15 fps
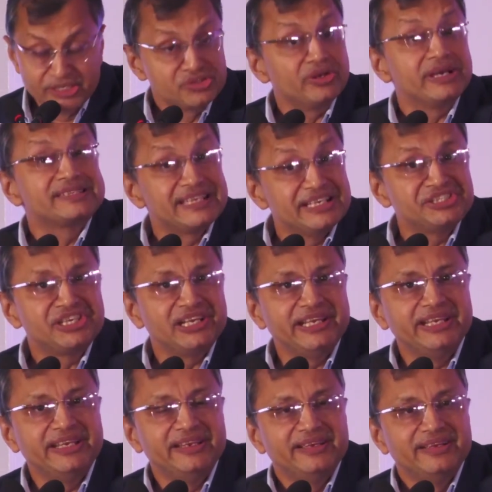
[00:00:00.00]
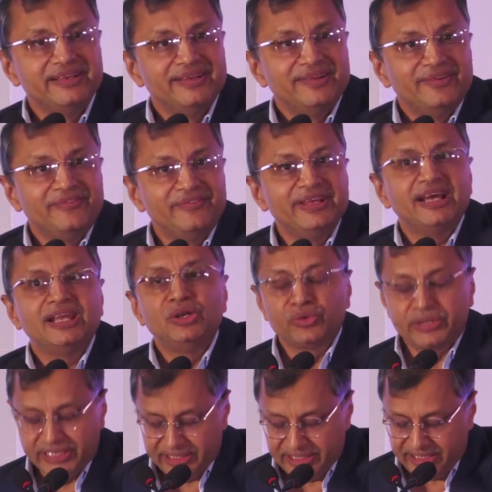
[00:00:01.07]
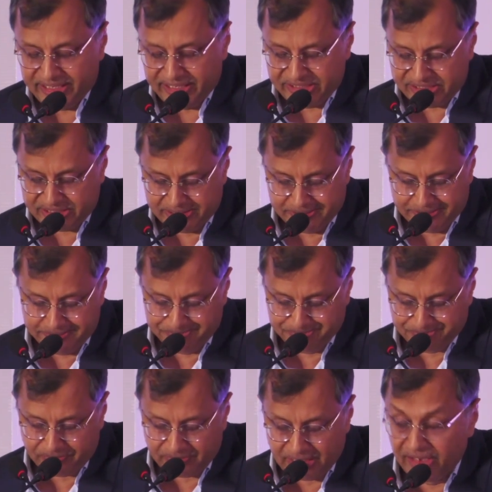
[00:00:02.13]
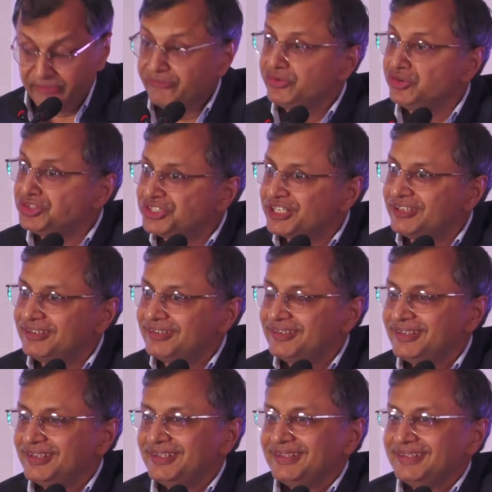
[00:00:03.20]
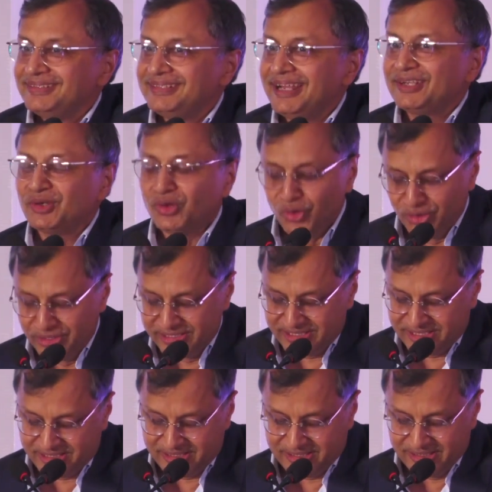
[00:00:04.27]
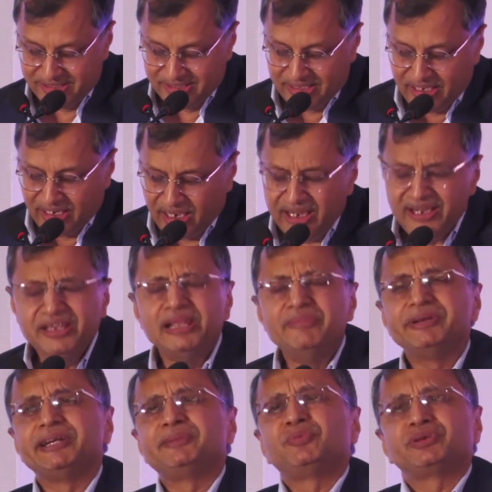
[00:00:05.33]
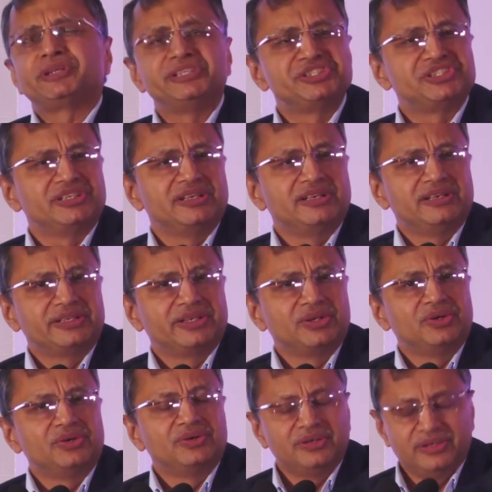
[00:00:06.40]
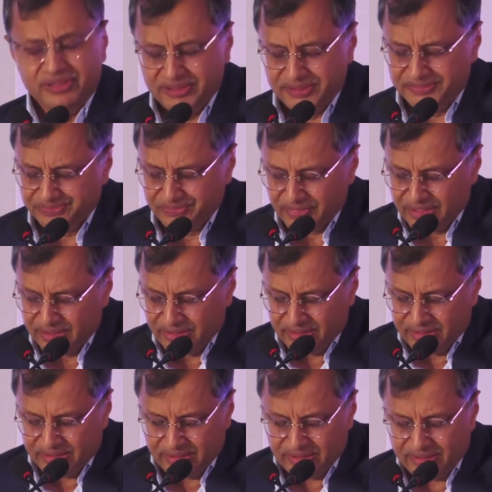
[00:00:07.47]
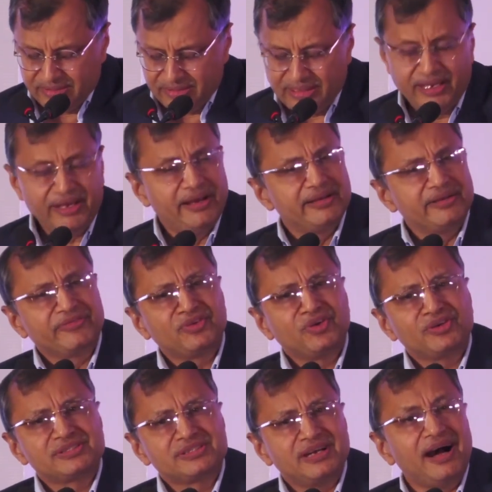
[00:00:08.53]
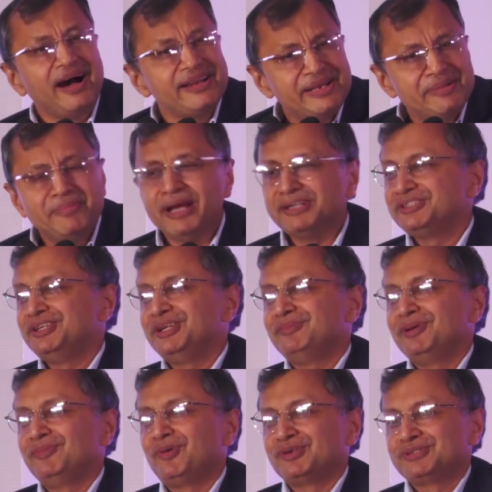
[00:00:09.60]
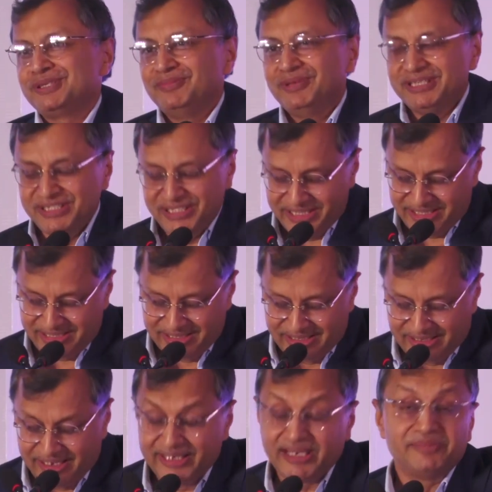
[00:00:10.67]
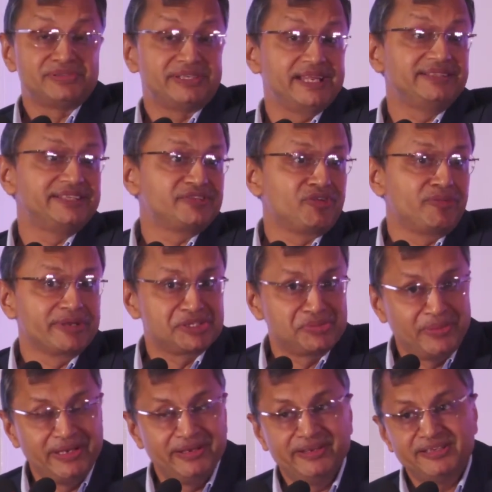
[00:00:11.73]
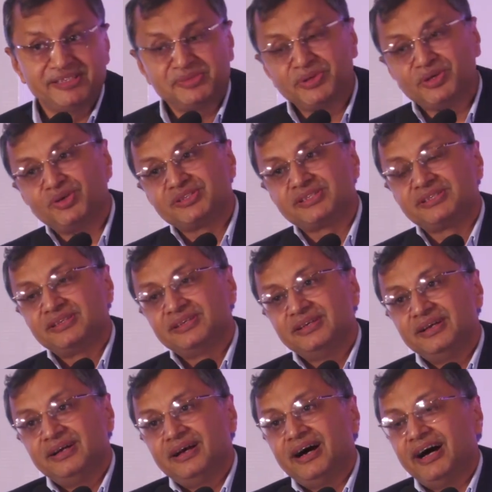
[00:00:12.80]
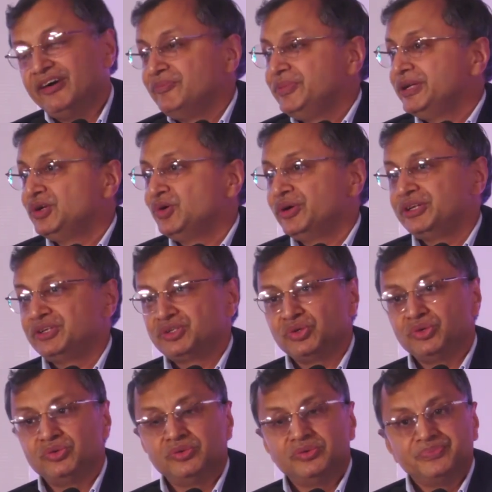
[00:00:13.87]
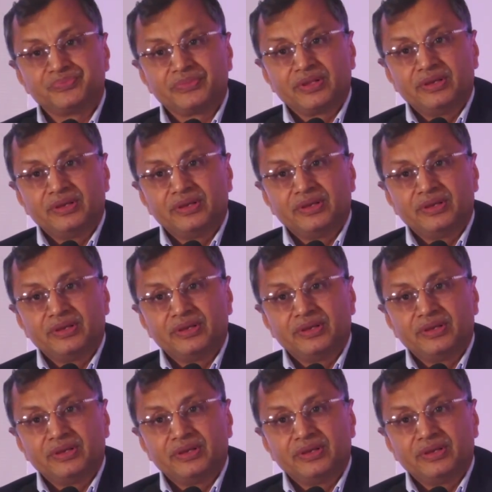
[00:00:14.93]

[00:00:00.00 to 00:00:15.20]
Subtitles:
So essentially, we are looking at a future that holds unlimited potential, and of course, unimaginable possibility. And I'm saying this from experience because I have been going to